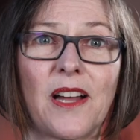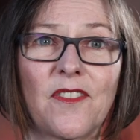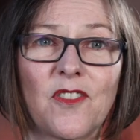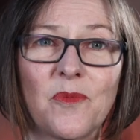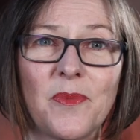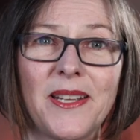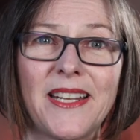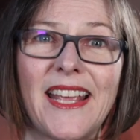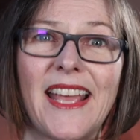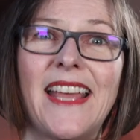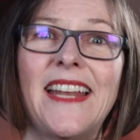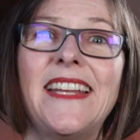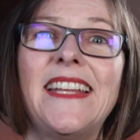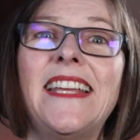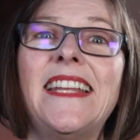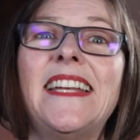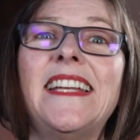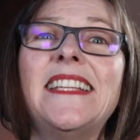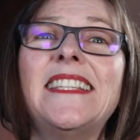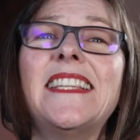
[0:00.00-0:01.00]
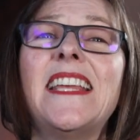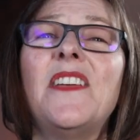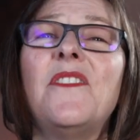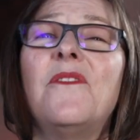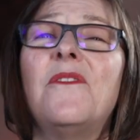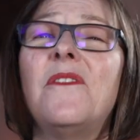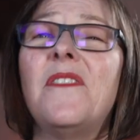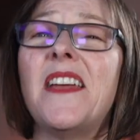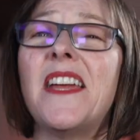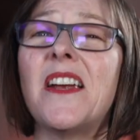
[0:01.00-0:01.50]
government, and it is a
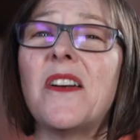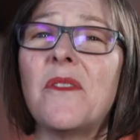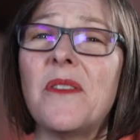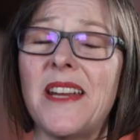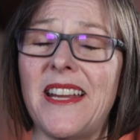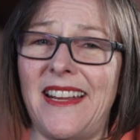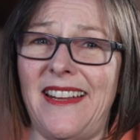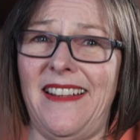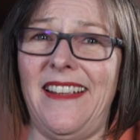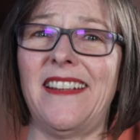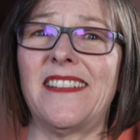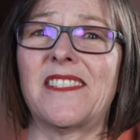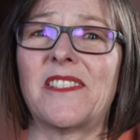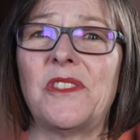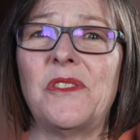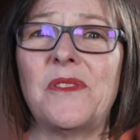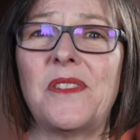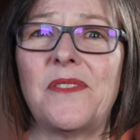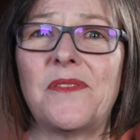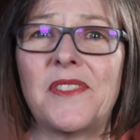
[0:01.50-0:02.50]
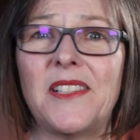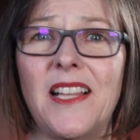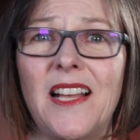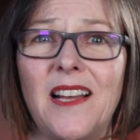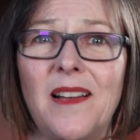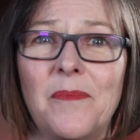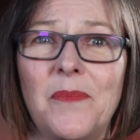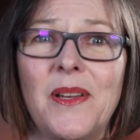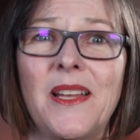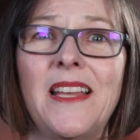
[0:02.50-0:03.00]
very exclusive
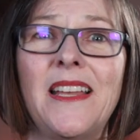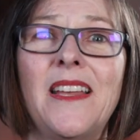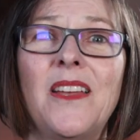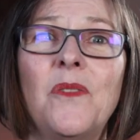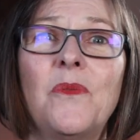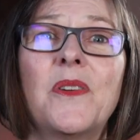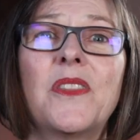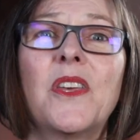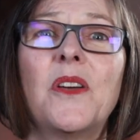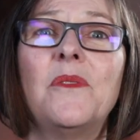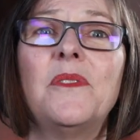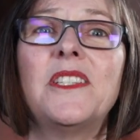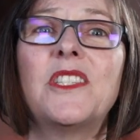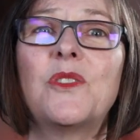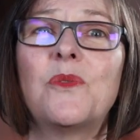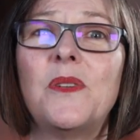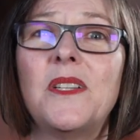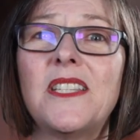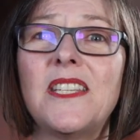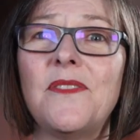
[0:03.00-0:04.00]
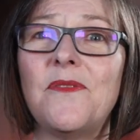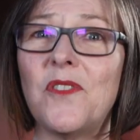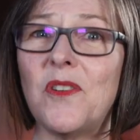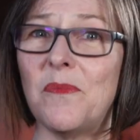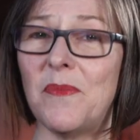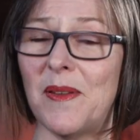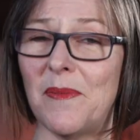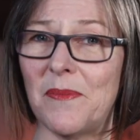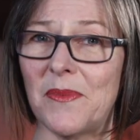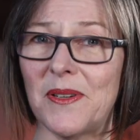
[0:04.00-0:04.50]
club with only 24
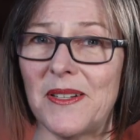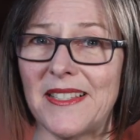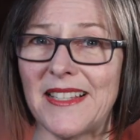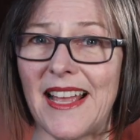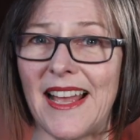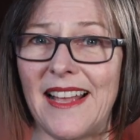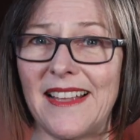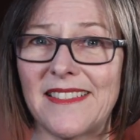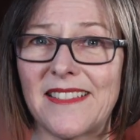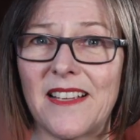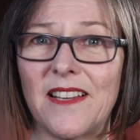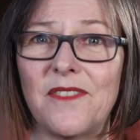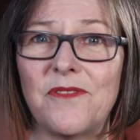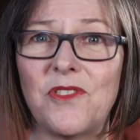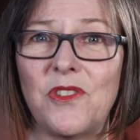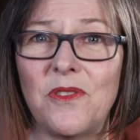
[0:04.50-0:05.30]
members as of